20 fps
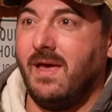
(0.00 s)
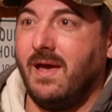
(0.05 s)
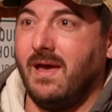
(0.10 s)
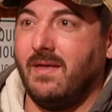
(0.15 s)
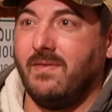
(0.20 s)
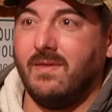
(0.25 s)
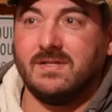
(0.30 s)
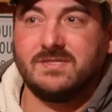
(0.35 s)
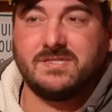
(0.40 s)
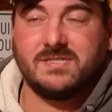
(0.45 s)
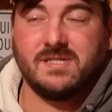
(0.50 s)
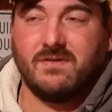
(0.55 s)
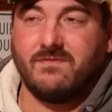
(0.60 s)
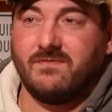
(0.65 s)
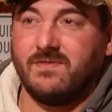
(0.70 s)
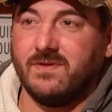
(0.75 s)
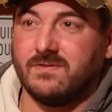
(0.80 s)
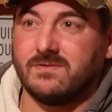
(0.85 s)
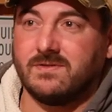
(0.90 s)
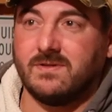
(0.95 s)
and that's not
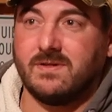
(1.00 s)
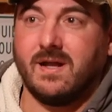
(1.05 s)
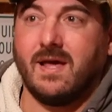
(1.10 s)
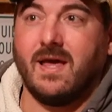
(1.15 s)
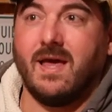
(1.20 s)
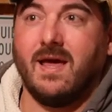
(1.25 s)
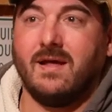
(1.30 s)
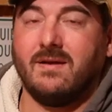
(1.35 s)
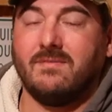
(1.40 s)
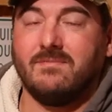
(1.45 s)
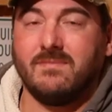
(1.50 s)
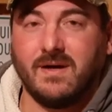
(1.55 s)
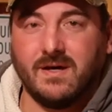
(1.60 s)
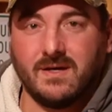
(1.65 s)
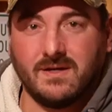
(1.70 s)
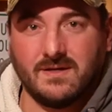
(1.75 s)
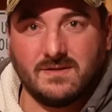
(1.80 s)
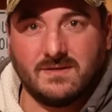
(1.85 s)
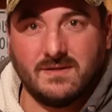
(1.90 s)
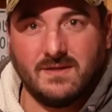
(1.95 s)
filtered. And I had
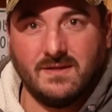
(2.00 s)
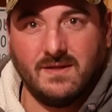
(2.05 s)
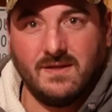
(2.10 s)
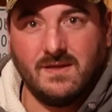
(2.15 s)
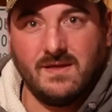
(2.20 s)
my... a